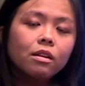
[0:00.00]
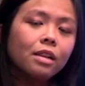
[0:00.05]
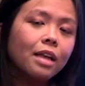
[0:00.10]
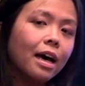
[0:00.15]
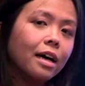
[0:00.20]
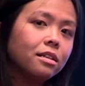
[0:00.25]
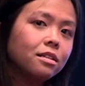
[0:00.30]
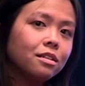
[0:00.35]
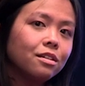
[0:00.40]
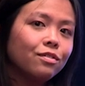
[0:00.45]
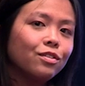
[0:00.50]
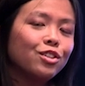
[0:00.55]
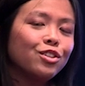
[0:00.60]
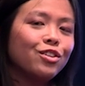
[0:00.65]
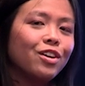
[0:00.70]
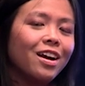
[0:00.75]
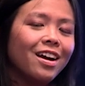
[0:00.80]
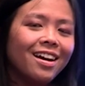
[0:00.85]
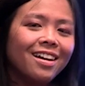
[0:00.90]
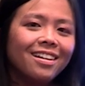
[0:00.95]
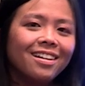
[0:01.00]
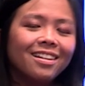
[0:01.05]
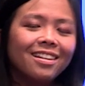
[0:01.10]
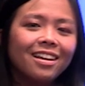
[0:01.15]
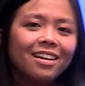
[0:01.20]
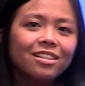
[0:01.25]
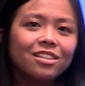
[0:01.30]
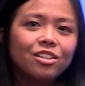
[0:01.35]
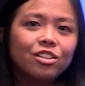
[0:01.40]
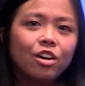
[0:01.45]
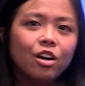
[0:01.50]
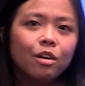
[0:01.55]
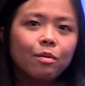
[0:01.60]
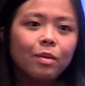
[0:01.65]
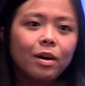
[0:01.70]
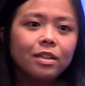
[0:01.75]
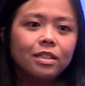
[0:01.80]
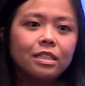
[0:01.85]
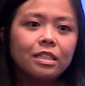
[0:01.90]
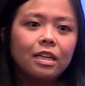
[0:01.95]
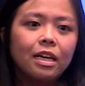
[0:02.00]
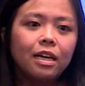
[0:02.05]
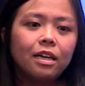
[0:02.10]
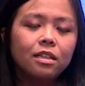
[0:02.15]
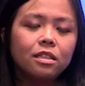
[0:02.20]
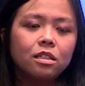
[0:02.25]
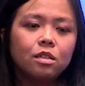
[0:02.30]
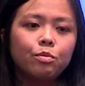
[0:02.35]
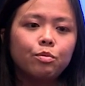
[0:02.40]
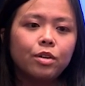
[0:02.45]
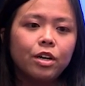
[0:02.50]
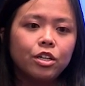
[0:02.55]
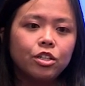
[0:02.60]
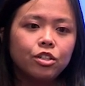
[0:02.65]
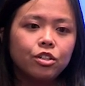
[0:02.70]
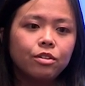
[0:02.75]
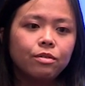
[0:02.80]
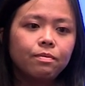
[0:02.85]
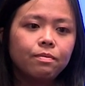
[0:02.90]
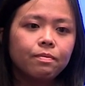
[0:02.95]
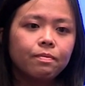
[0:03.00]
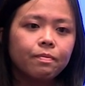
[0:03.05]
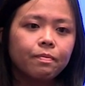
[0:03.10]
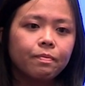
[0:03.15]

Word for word: last of the triad I'd like to talk about today is depression.